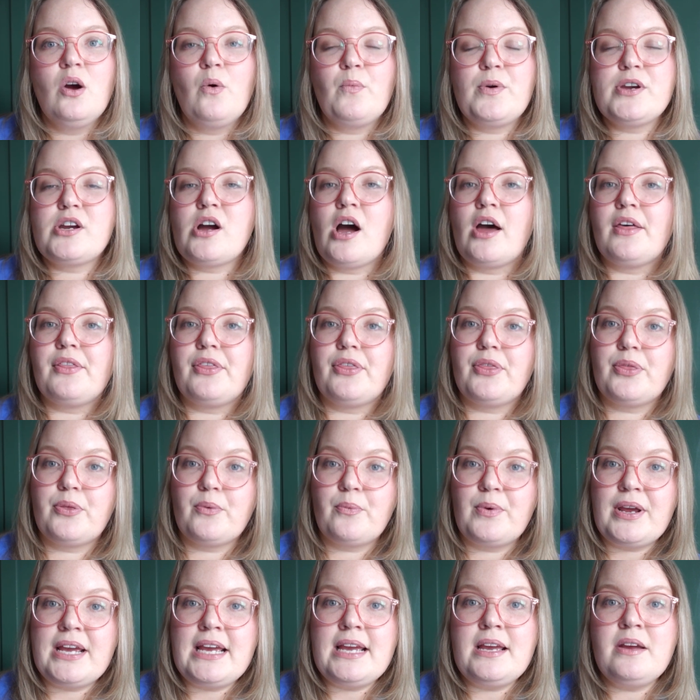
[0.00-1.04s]
We got
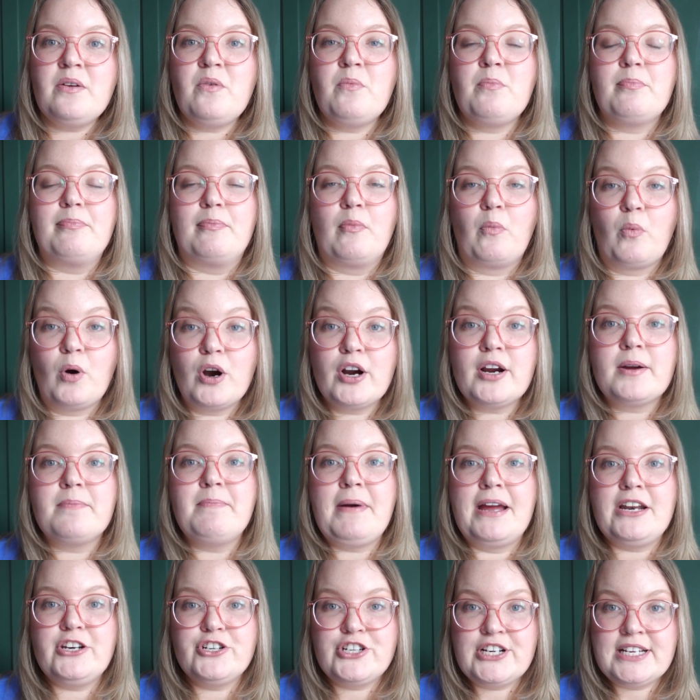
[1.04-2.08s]
3
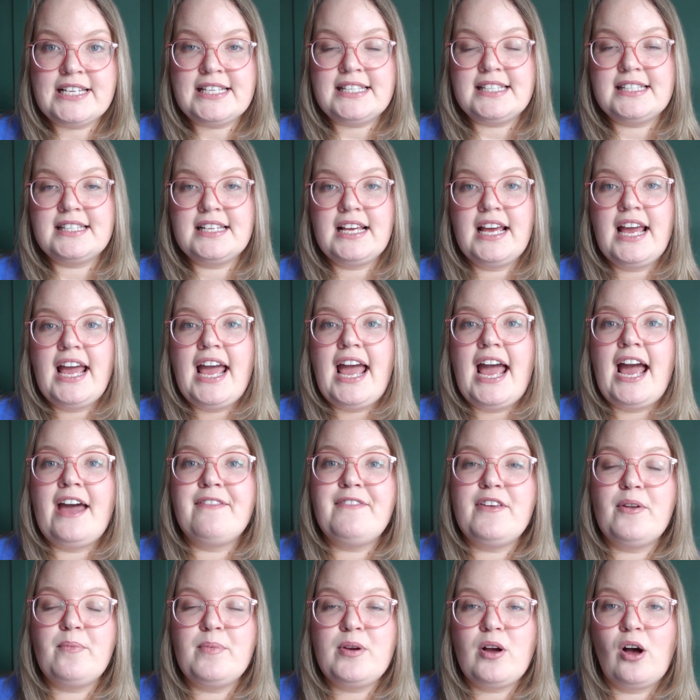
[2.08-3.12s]
workbenches,
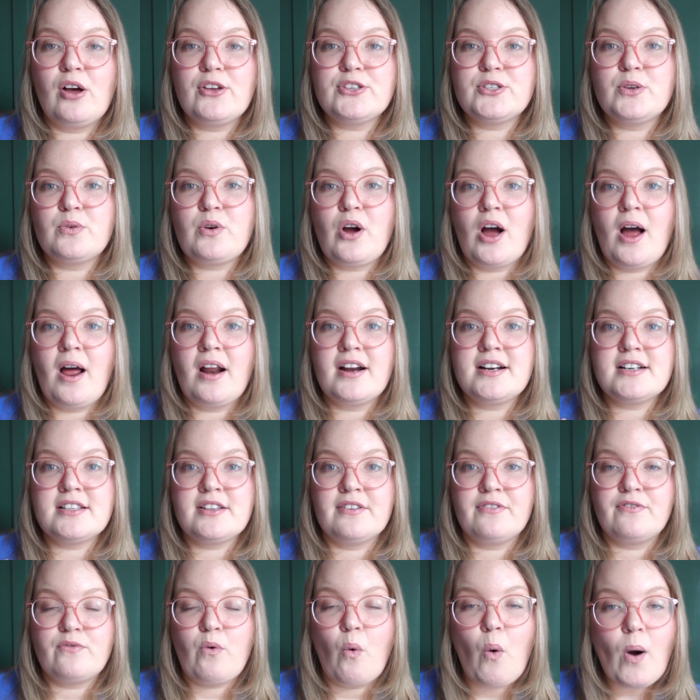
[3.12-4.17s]
and then we also got
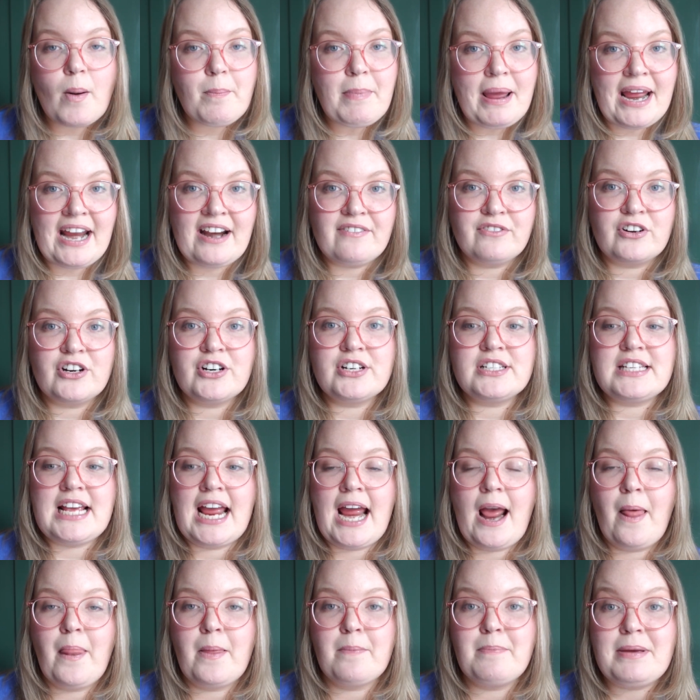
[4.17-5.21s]
the 4 pavers
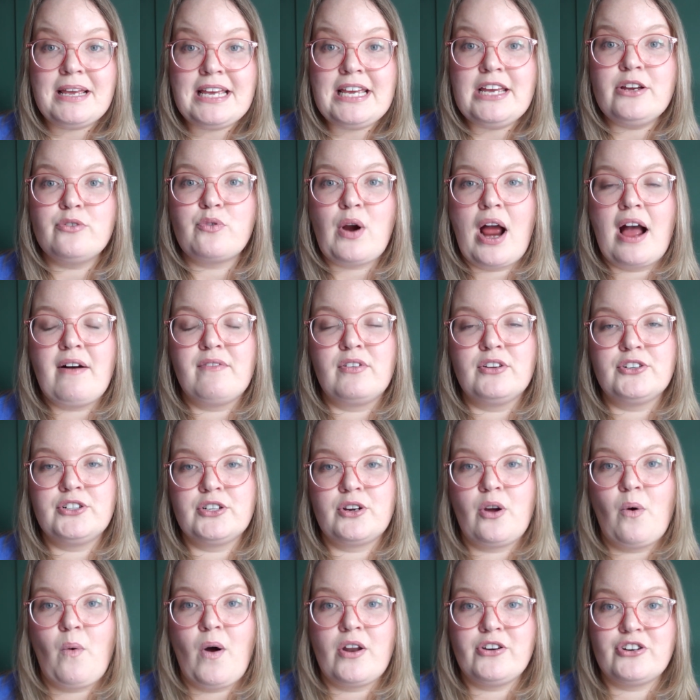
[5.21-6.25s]
and the pea gravel
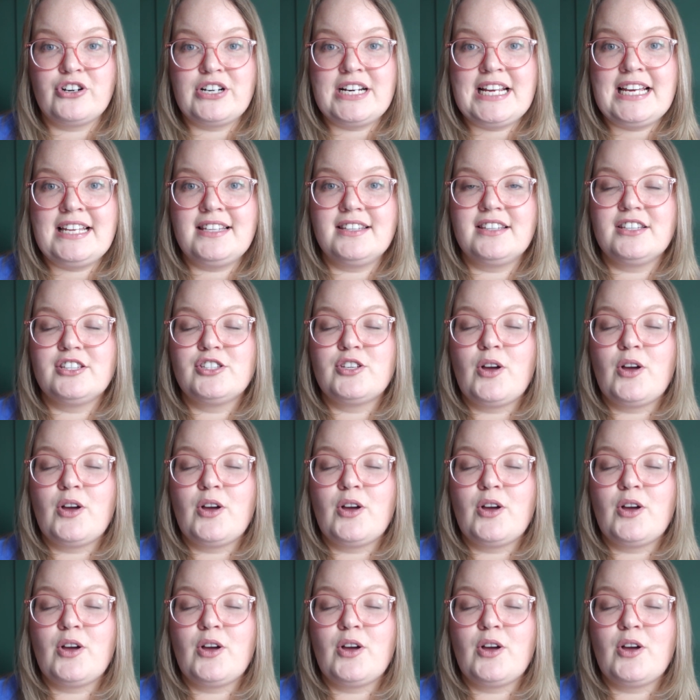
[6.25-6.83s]
to go underneath.